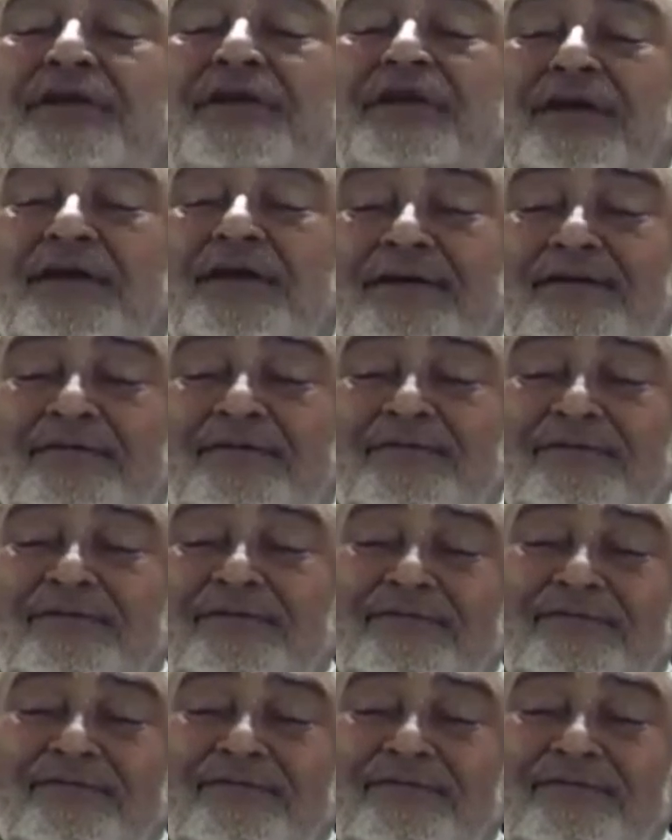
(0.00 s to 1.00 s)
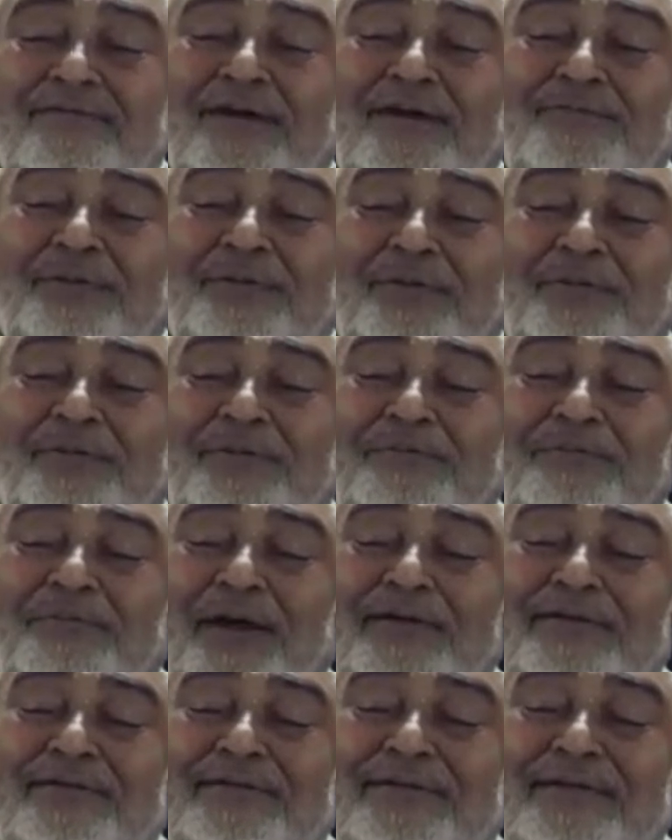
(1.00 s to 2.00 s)
Siddhi, what
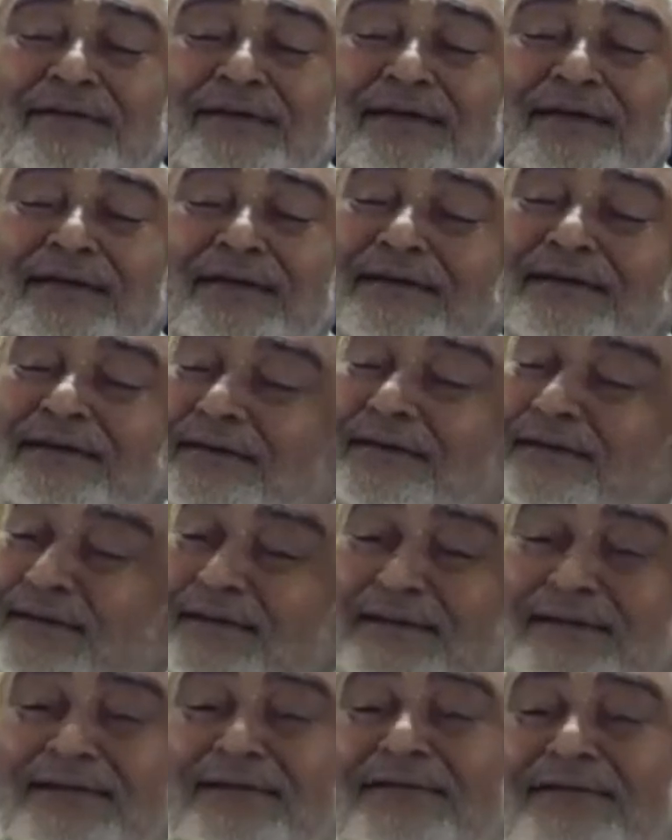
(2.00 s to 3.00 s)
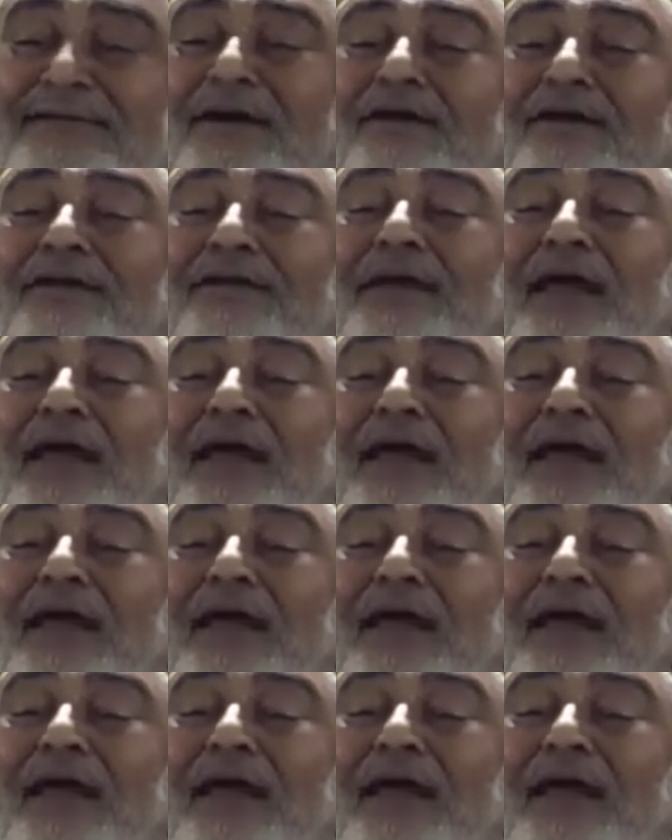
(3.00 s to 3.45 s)
Prabhupada said, is